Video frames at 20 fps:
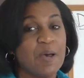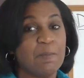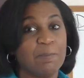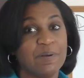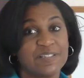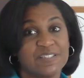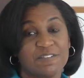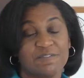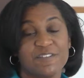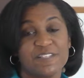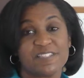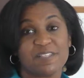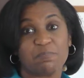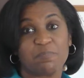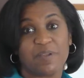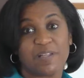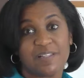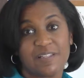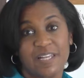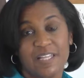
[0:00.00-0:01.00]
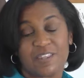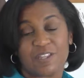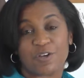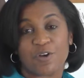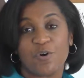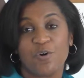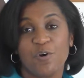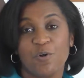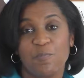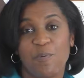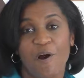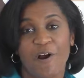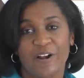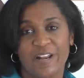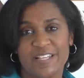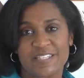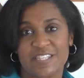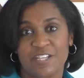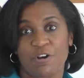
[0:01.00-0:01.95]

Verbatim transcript: But divisibility the cool part is